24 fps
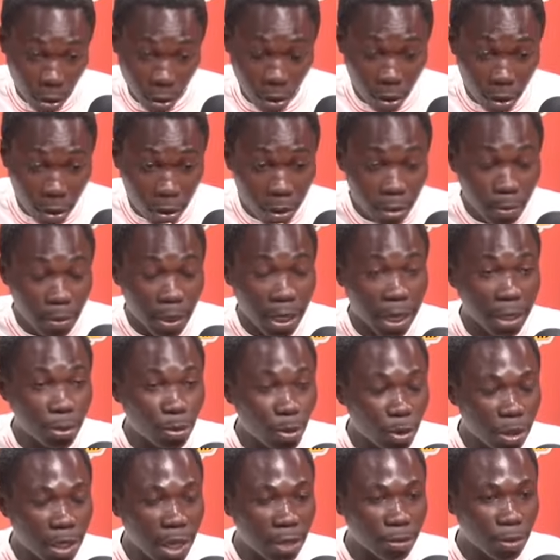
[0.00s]
me na
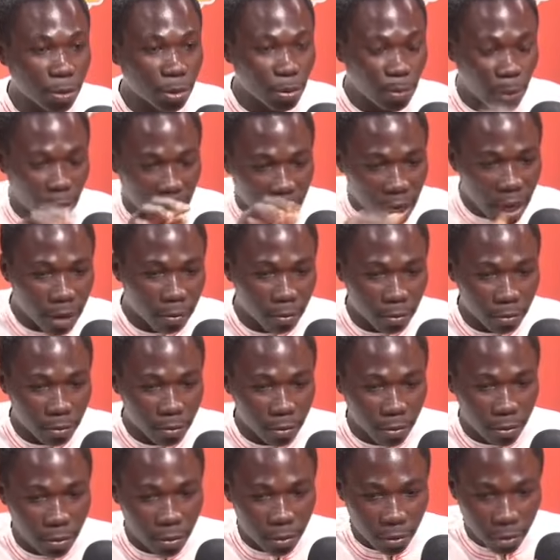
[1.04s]
school down come to pay. Come.
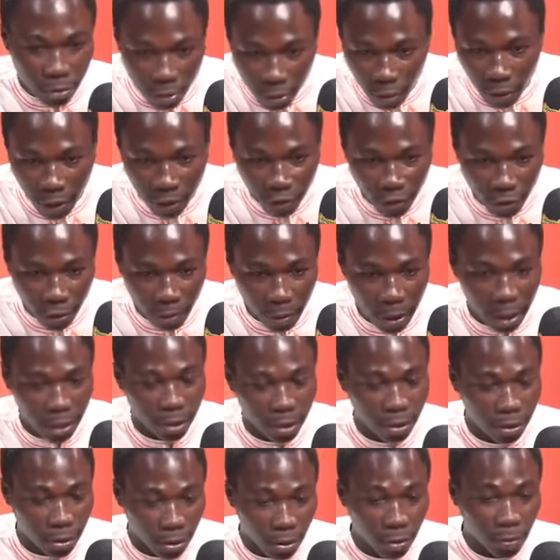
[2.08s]
No, I show about
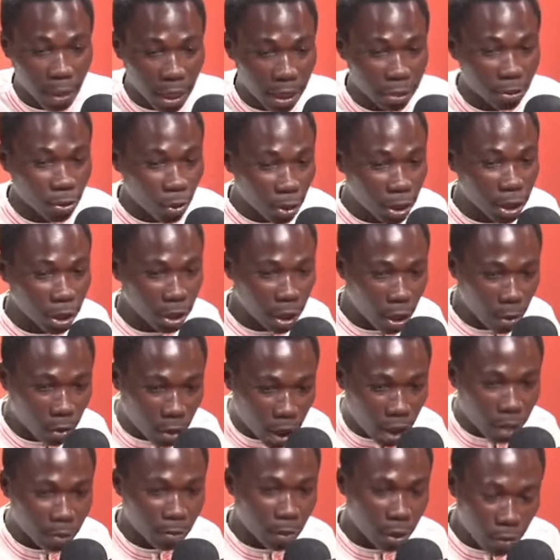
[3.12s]
badge. Okay, I'll
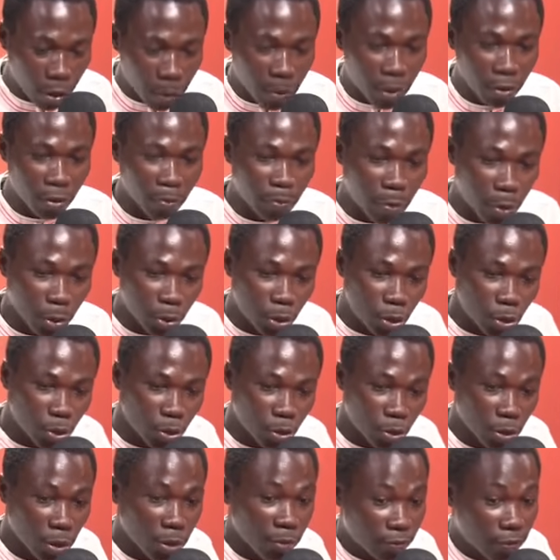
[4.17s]
come and report you.
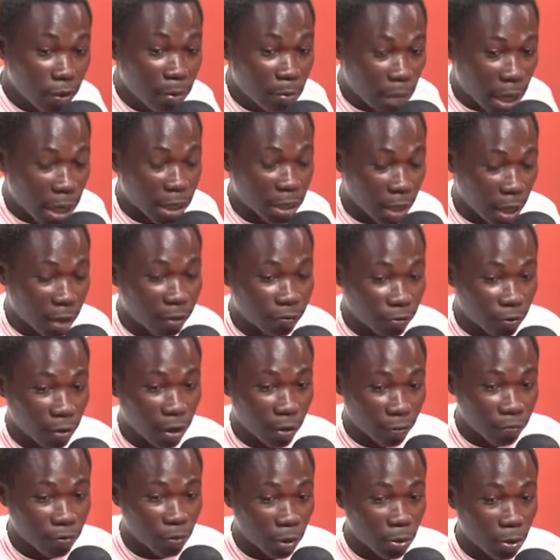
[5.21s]
Free man, I
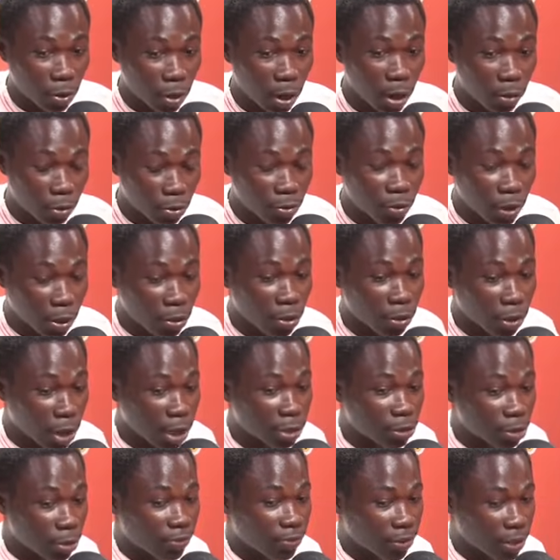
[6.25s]
will not slap
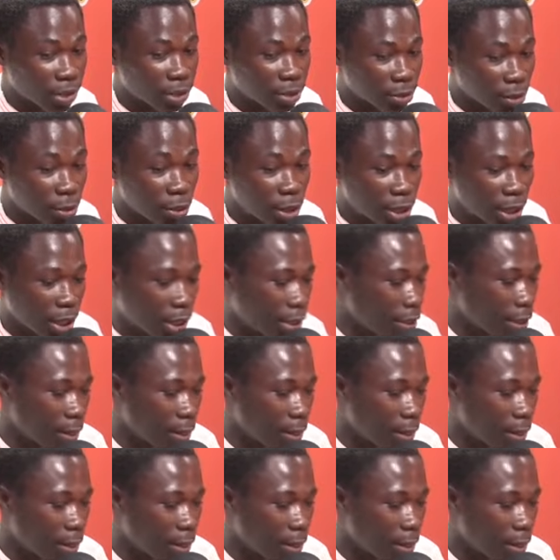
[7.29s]
your face. Okay.